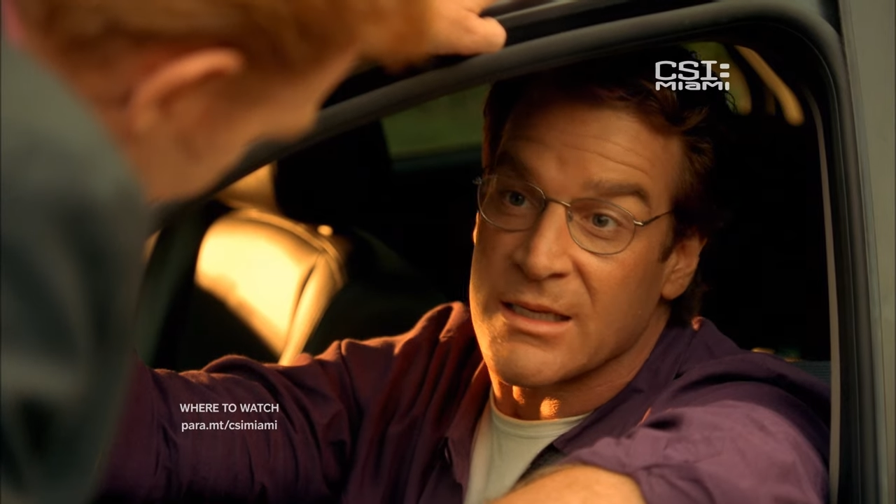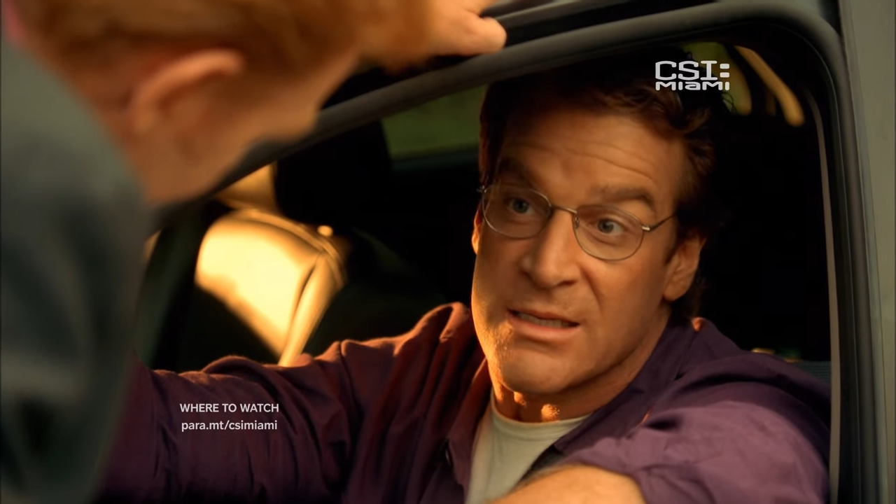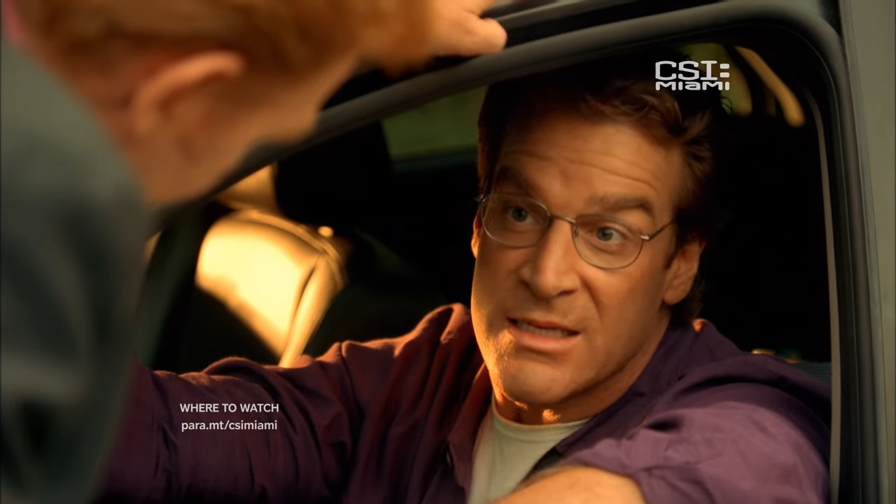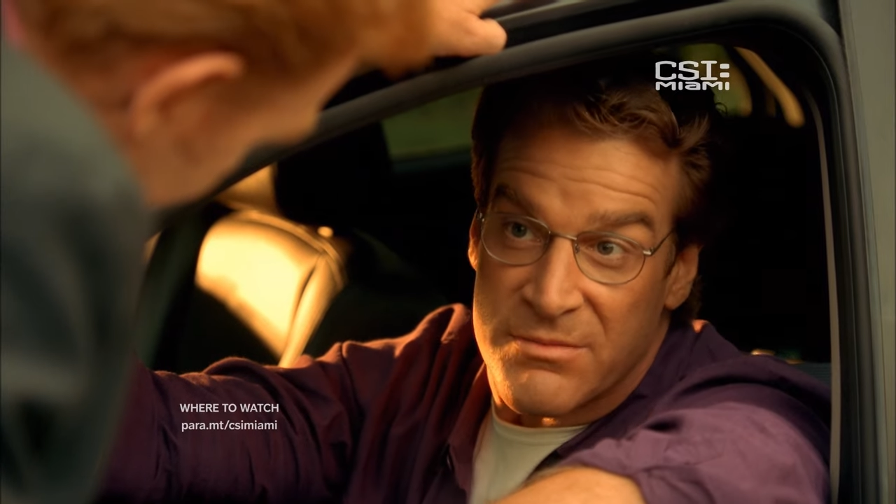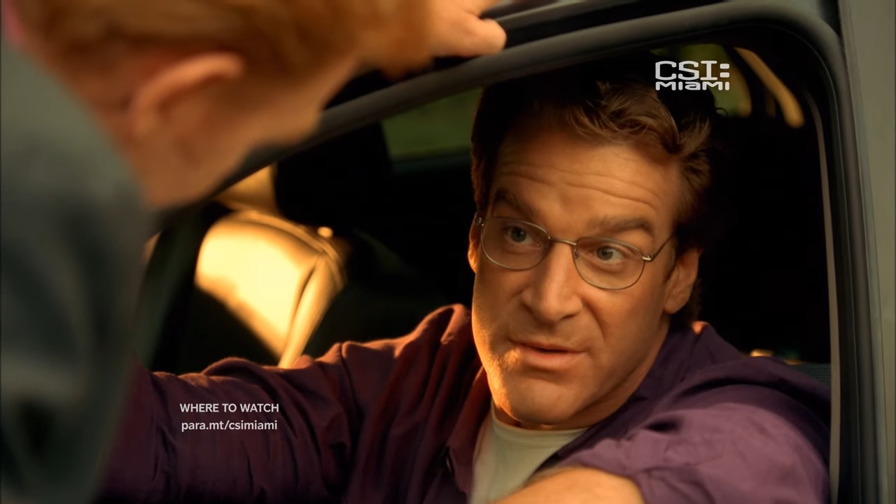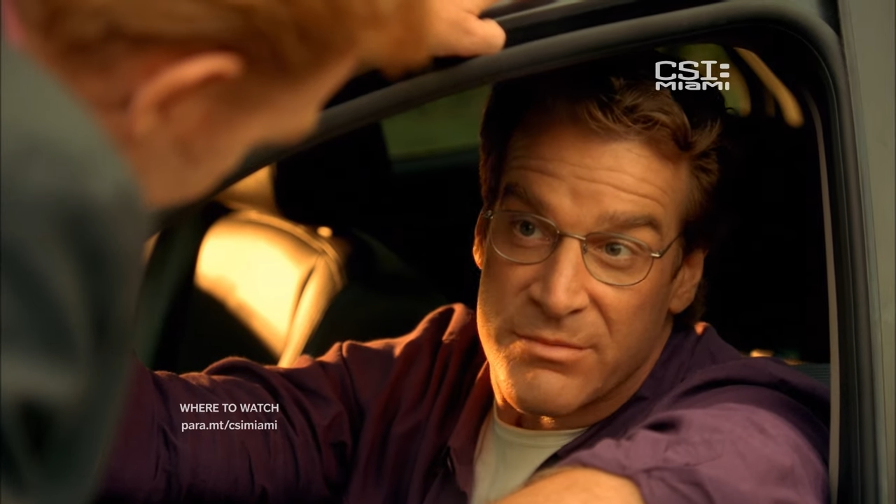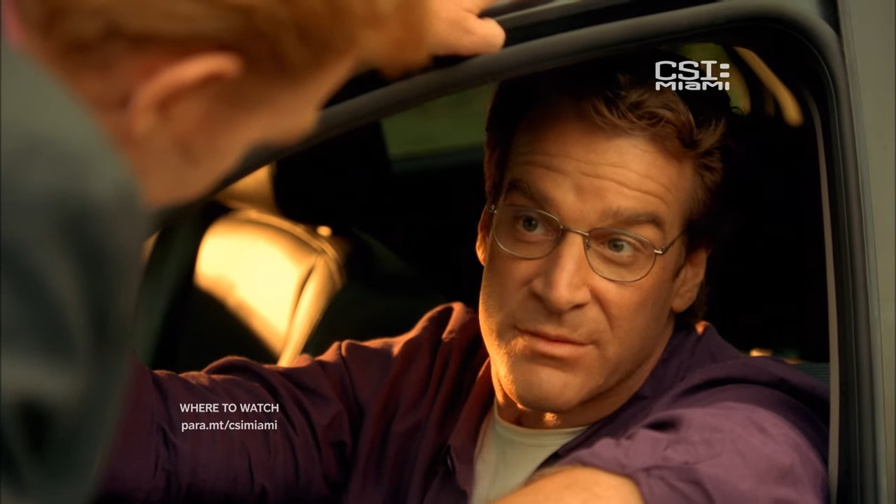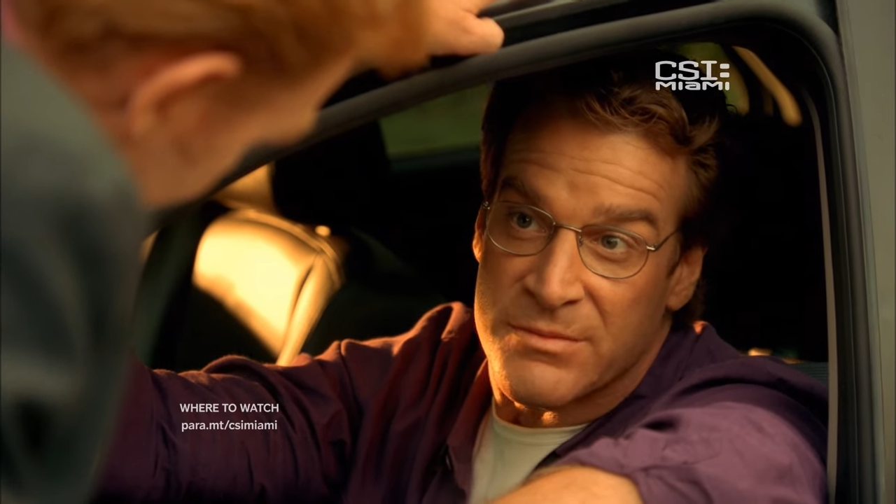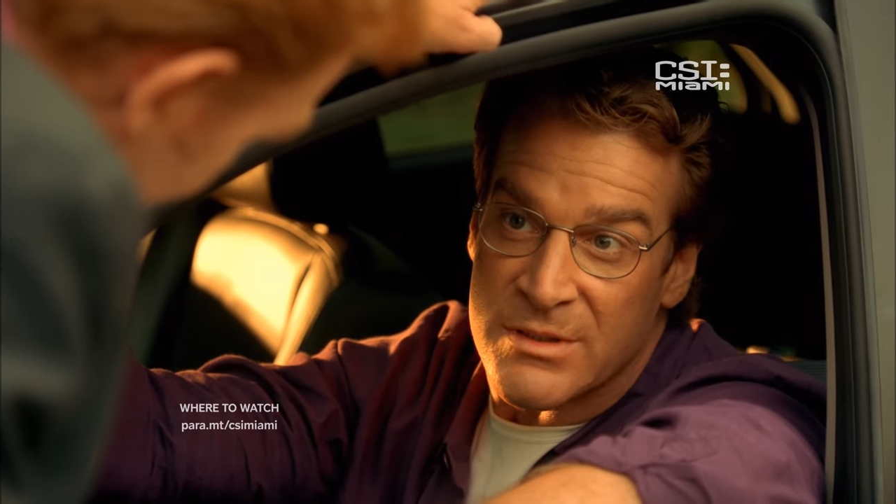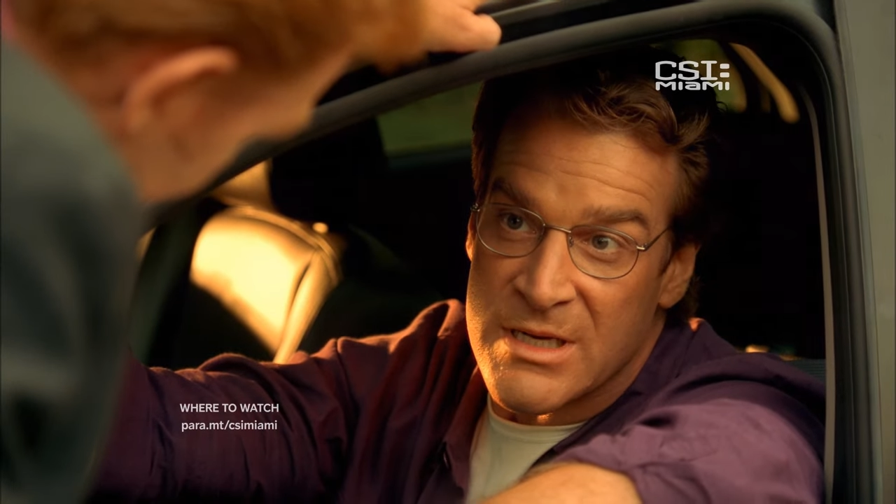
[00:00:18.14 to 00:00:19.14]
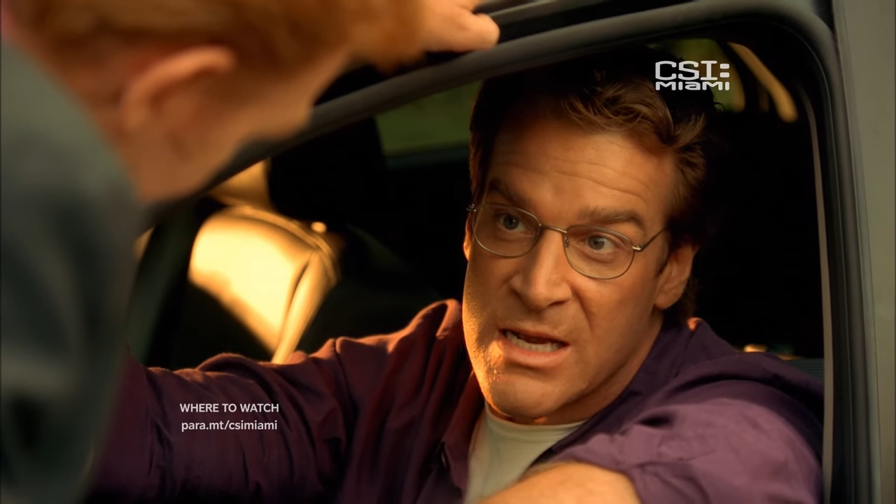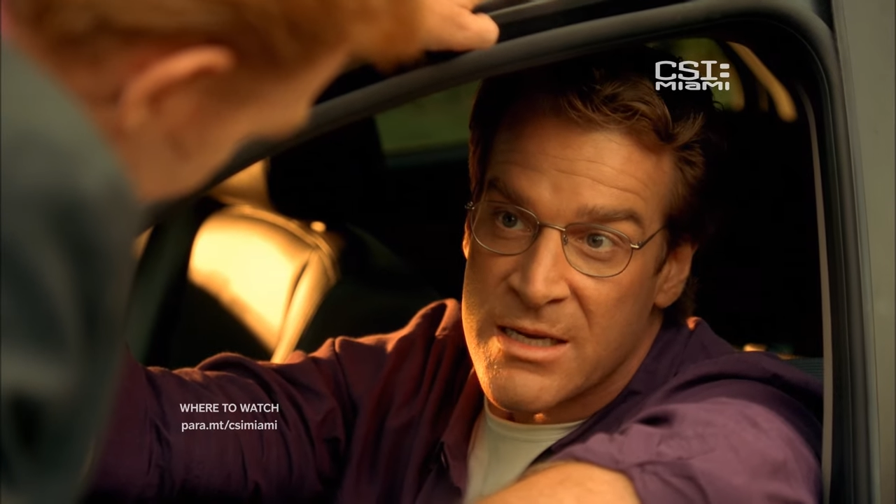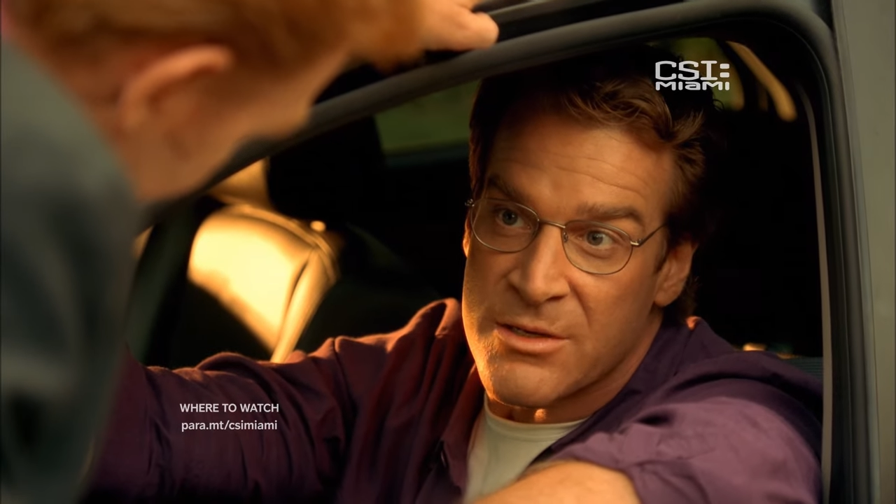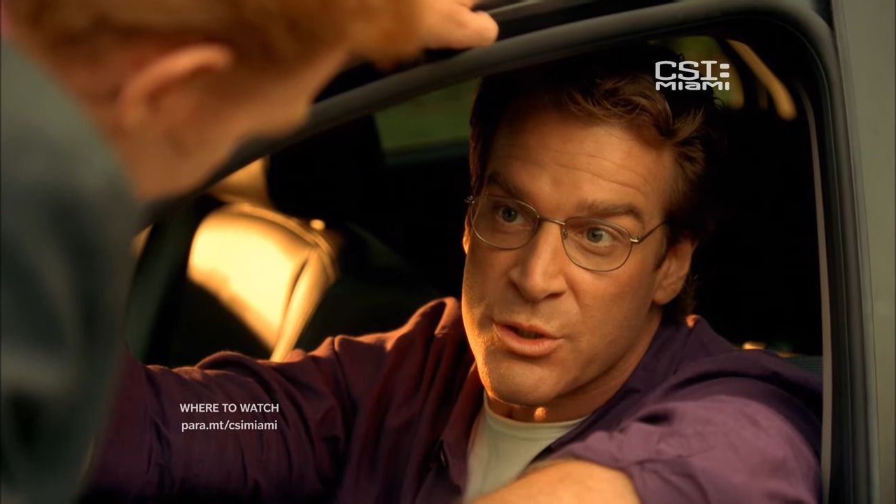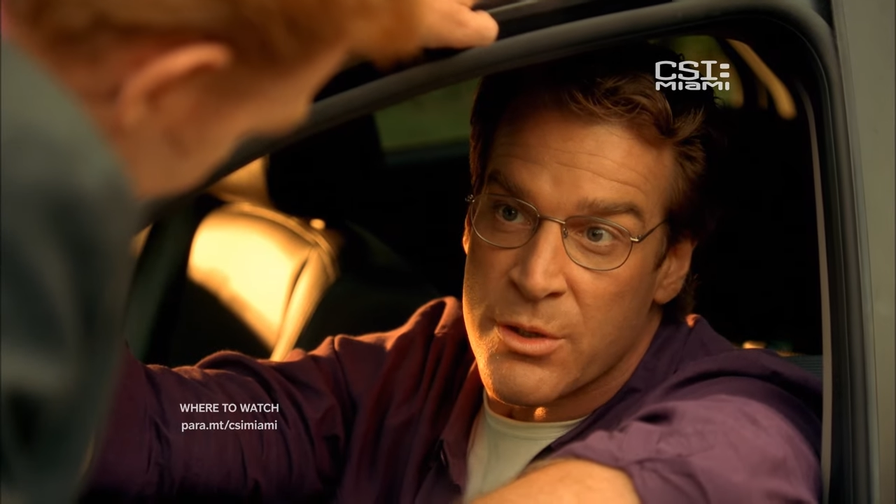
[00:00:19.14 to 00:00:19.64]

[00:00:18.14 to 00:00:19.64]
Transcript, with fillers: I have never forgotten